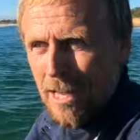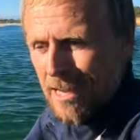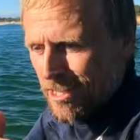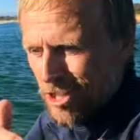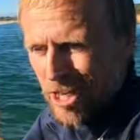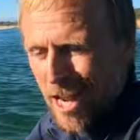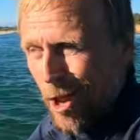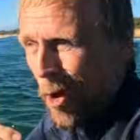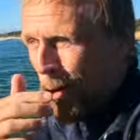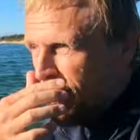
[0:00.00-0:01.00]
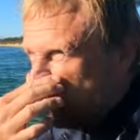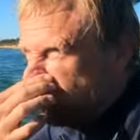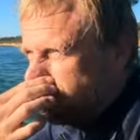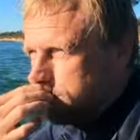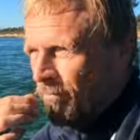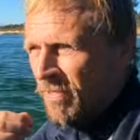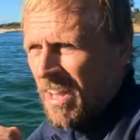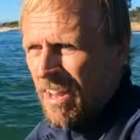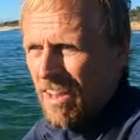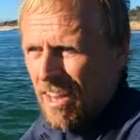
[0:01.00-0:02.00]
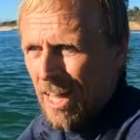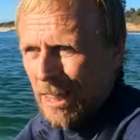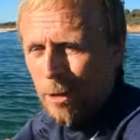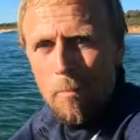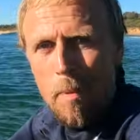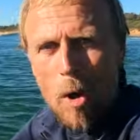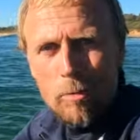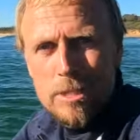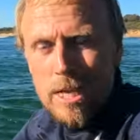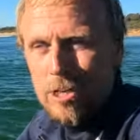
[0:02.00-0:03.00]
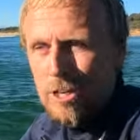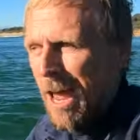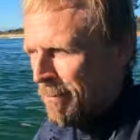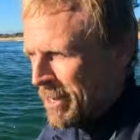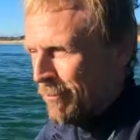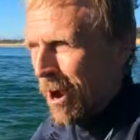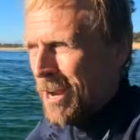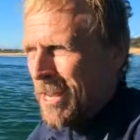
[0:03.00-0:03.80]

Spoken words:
like a shallow, like a little bowl section happening right